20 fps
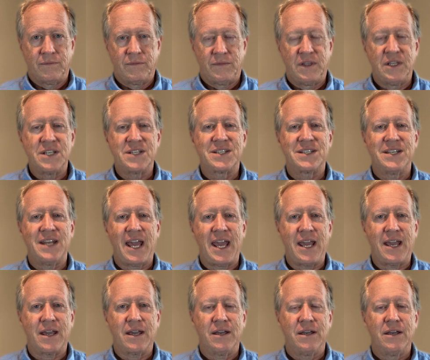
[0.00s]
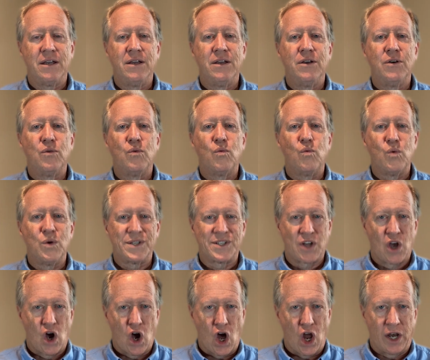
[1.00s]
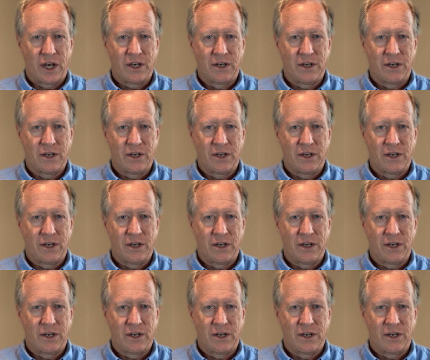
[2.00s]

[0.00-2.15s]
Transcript: The snake was gone.